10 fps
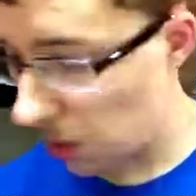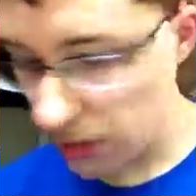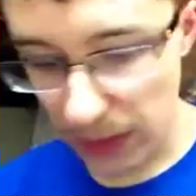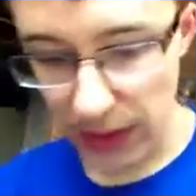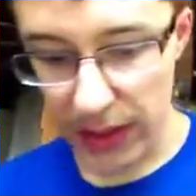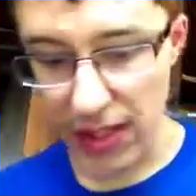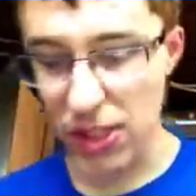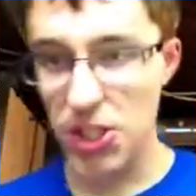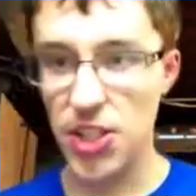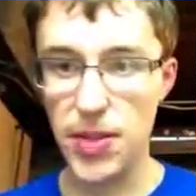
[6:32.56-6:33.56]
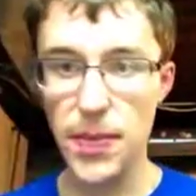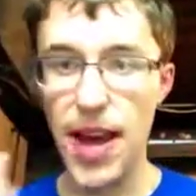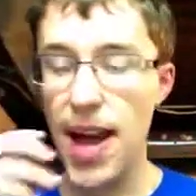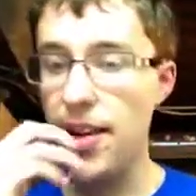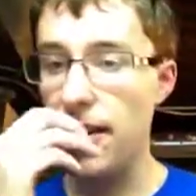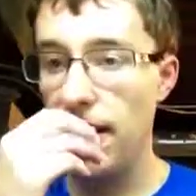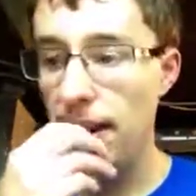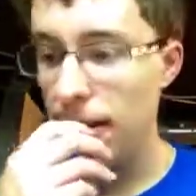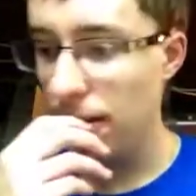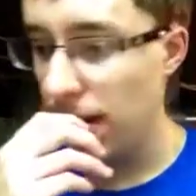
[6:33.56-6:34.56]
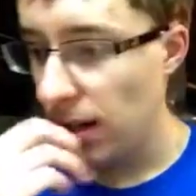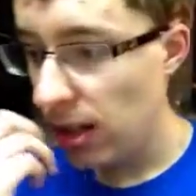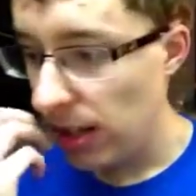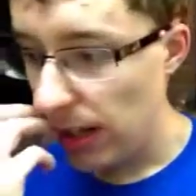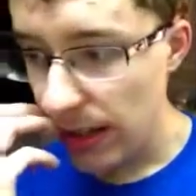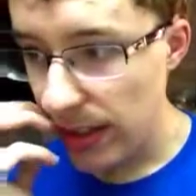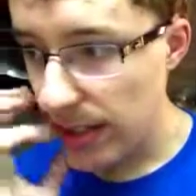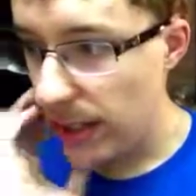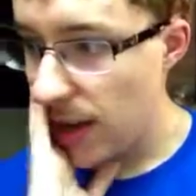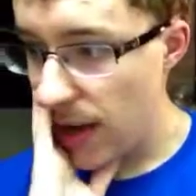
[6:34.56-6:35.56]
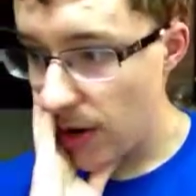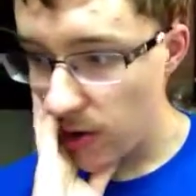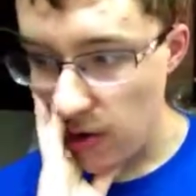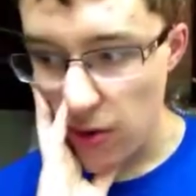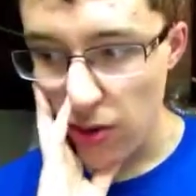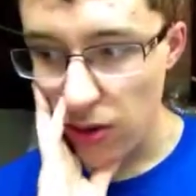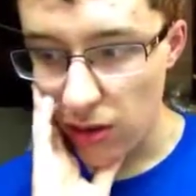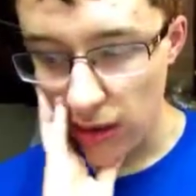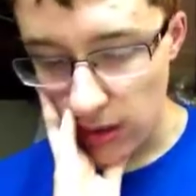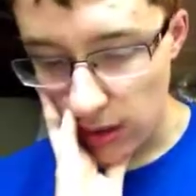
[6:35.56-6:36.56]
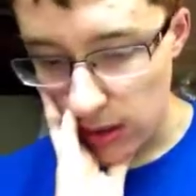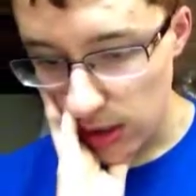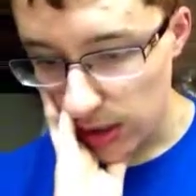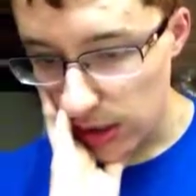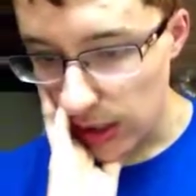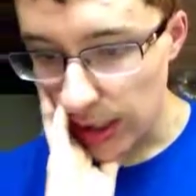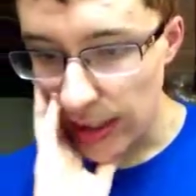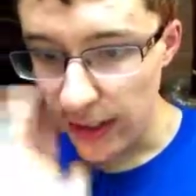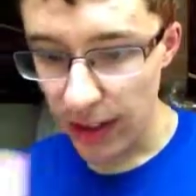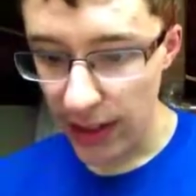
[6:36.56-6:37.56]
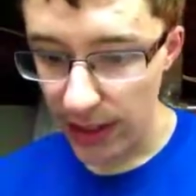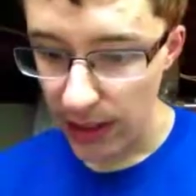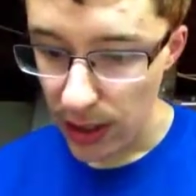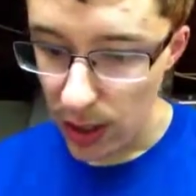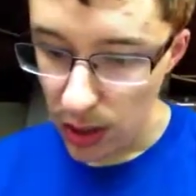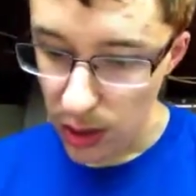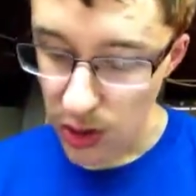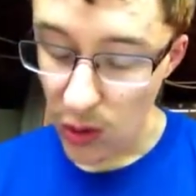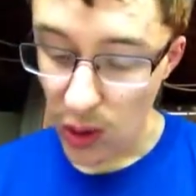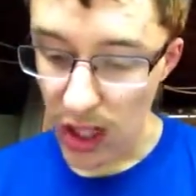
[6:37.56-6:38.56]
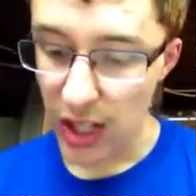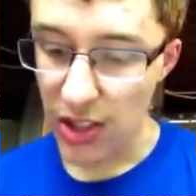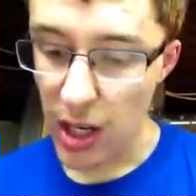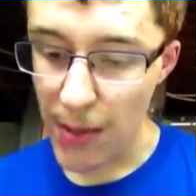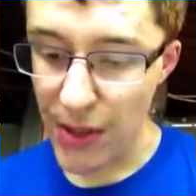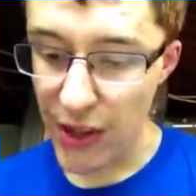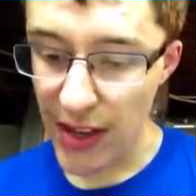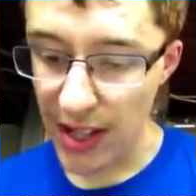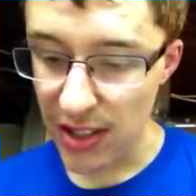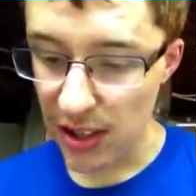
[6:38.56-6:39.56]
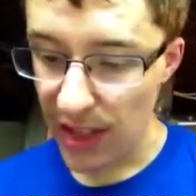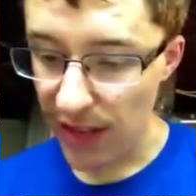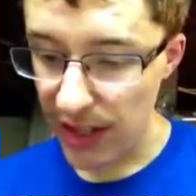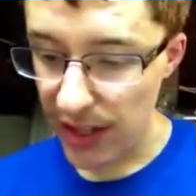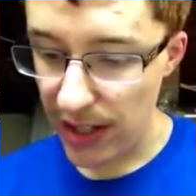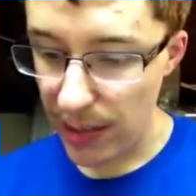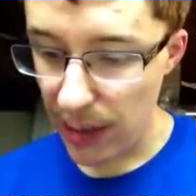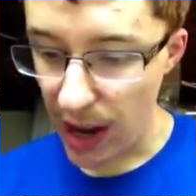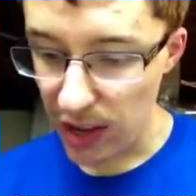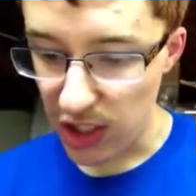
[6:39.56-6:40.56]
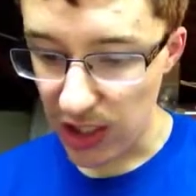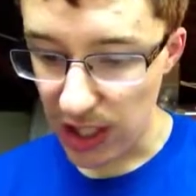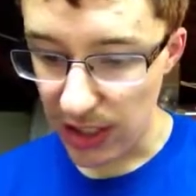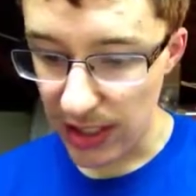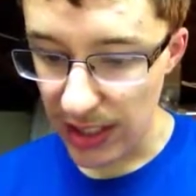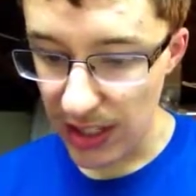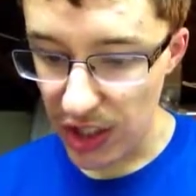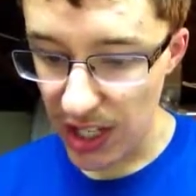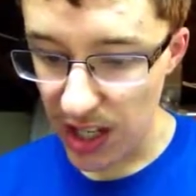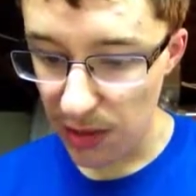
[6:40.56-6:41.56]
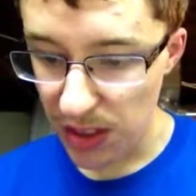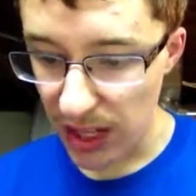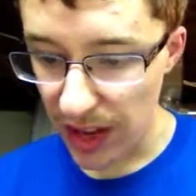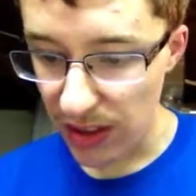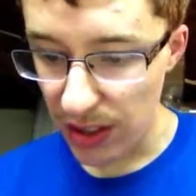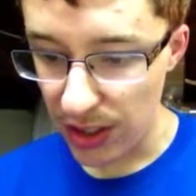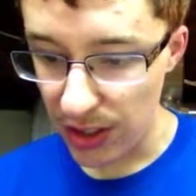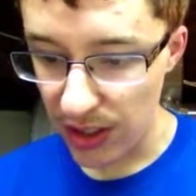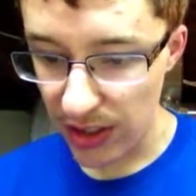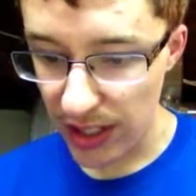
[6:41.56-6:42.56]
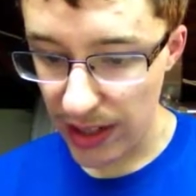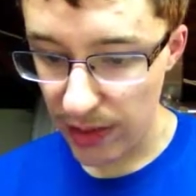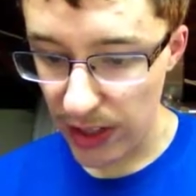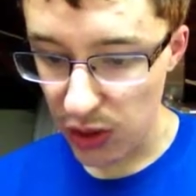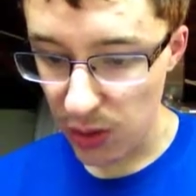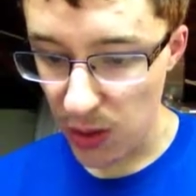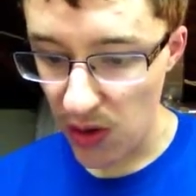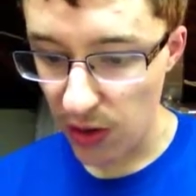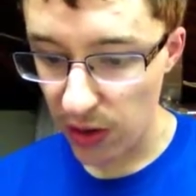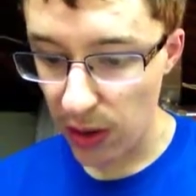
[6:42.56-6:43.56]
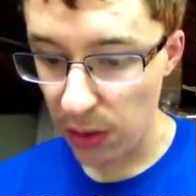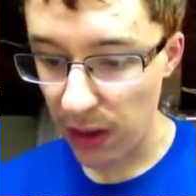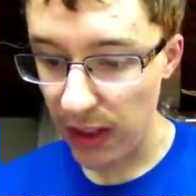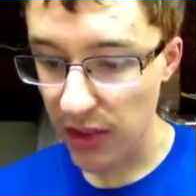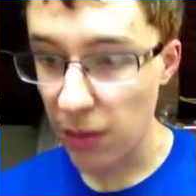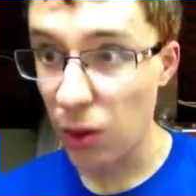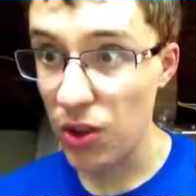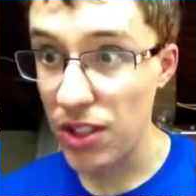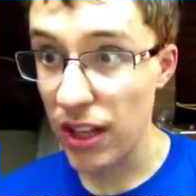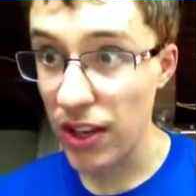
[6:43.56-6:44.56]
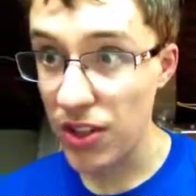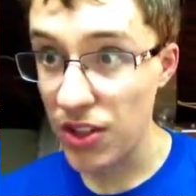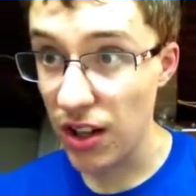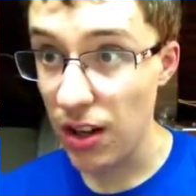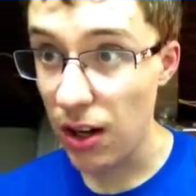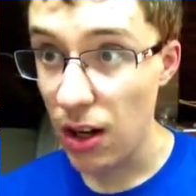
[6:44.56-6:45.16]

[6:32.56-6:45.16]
But this is just bad, and this continues on. Good God! And so on October 2011, in biology class, they didn't share with Skylar. Shirley and Rachel spoke for their plans for more sinister.